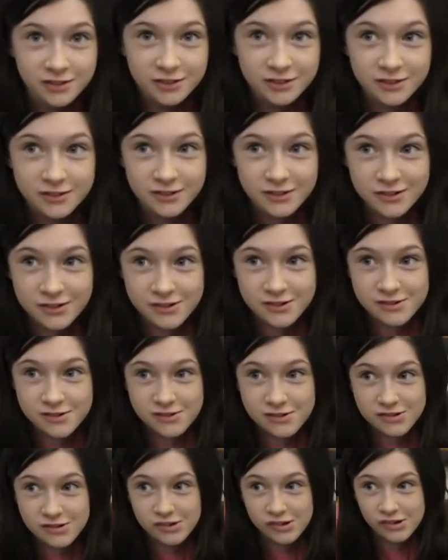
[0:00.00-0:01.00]

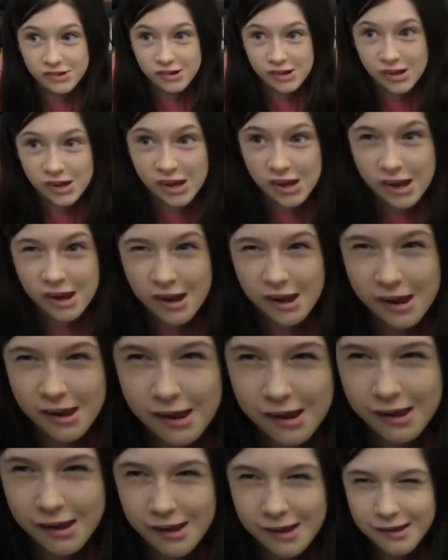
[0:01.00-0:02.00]

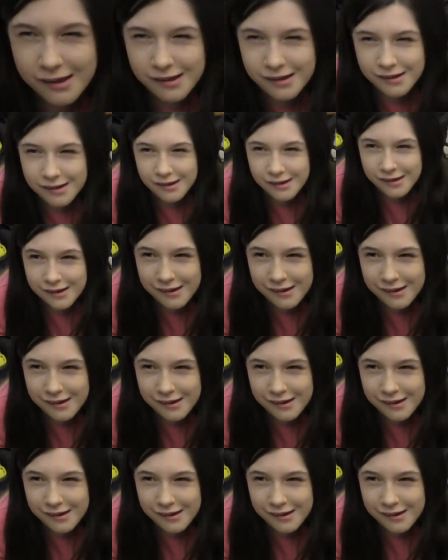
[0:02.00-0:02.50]
Nobody speaks.